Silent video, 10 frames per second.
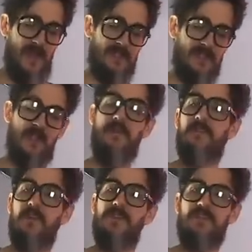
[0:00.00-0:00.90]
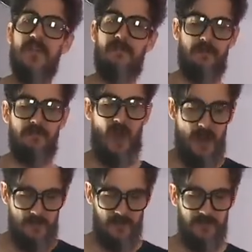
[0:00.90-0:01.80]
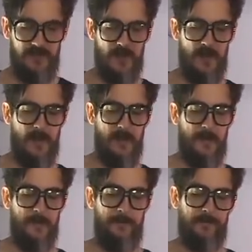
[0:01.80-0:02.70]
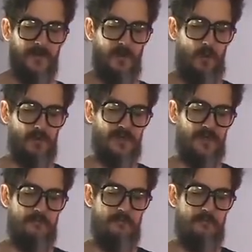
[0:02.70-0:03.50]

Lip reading: is lift the seven of diamonds, causing the